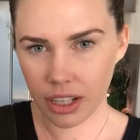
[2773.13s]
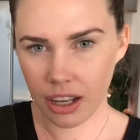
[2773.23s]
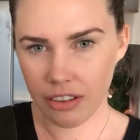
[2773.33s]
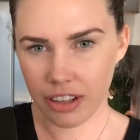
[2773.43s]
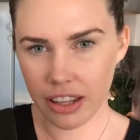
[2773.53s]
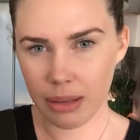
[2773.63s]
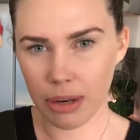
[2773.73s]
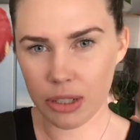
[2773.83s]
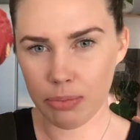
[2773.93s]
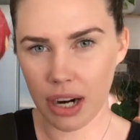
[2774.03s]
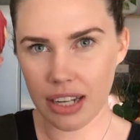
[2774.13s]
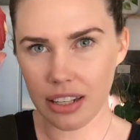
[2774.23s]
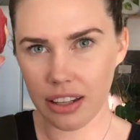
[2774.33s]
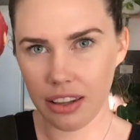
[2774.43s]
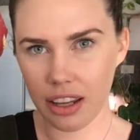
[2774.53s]
I feel like they're much brighter
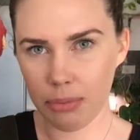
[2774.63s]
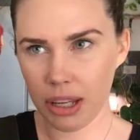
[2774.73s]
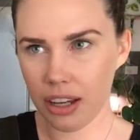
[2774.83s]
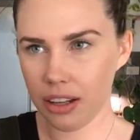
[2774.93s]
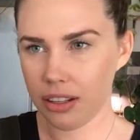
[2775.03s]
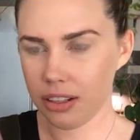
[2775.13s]
than they appear.